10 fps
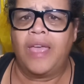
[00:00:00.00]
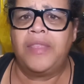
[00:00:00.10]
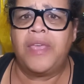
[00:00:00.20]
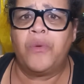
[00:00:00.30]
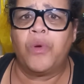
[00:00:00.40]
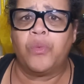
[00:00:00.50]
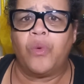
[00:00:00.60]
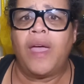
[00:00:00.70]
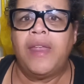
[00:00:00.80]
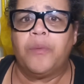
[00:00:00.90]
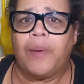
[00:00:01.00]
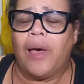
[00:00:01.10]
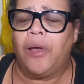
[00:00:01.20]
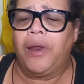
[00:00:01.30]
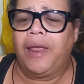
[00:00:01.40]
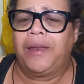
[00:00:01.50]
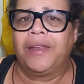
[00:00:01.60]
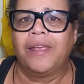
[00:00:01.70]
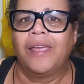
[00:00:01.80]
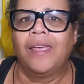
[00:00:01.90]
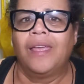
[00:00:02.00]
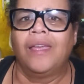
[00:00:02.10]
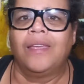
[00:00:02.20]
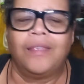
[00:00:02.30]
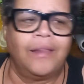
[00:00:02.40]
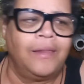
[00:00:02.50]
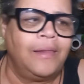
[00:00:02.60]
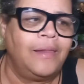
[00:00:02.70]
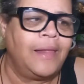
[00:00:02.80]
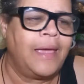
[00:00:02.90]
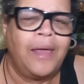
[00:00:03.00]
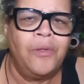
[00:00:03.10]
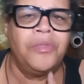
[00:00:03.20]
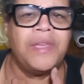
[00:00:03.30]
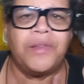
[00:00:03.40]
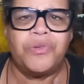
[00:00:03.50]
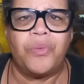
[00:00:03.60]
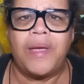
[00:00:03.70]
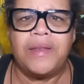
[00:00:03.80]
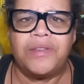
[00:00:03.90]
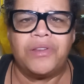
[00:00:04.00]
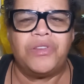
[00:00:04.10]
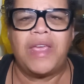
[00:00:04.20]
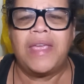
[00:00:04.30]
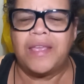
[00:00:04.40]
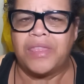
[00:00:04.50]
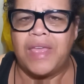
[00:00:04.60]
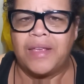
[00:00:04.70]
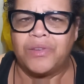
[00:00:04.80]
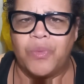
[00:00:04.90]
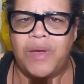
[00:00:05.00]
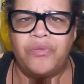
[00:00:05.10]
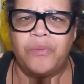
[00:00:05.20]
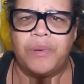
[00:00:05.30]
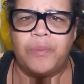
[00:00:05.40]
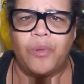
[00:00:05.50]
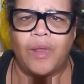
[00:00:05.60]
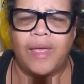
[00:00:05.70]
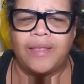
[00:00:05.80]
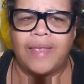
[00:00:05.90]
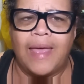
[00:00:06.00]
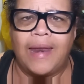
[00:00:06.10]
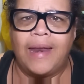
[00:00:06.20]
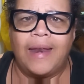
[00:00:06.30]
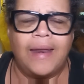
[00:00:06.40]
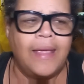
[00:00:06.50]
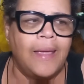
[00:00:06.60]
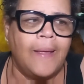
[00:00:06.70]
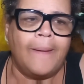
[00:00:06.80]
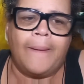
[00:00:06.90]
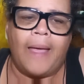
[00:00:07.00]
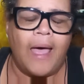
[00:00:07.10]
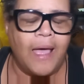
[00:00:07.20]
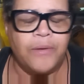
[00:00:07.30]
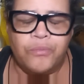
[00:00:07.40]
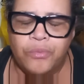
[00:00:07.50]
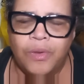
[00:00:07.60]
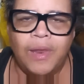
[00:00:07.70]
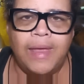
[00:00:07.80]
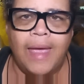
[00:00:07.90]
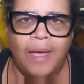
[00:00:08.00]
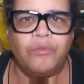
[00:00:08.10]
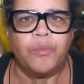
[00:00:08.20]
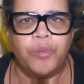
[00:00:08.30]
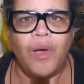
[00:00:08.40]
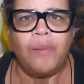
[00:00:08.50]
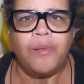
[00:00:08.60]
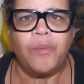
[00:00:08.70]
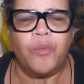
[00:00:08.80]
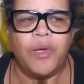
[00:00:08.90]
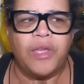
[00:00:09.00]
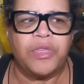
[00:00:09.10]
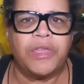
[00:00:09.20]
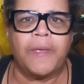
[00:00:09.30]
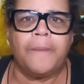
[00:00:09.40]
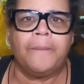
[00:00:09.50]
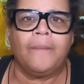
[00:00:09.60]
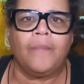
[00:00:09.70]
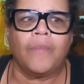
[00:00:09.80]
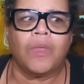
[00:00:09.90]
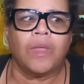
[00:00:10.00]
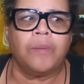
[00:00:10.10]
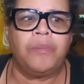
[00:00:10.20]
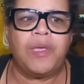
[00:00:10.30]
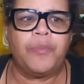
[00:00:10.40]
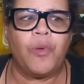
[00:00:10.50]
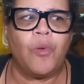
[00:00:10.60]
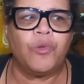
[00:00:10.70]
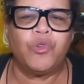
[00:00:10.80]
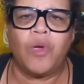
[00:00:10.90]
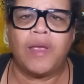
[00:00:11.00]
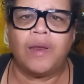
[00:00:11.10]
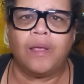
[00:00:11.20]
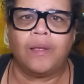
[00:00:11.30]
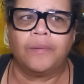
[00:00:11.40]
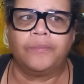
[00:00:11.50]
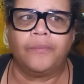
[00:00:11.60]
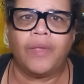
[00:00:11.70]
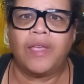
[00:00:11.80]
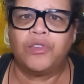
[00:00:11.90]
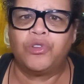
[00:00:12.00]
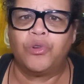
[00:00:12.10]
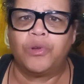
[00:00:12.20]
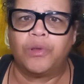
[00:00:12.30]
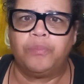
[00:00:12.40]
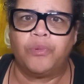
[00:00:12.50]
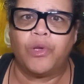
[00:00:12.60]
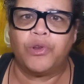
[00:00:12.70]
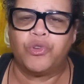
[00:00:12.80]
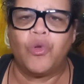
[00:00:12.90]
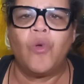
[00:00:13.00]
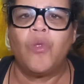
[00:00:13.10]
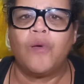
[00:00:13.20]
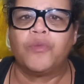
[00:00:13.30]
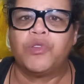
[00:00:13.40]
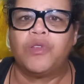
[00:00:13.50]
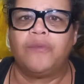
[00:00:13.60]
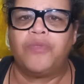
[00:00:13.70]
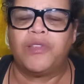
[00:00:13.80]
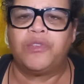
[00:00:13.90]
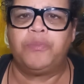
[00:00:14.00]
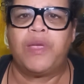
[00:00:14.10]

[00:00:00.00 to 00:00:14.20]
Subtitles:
that we're right about it. Like, I don't think it's right to take things away from people like that, and I really have a problem with people trying to exert control over stuff that's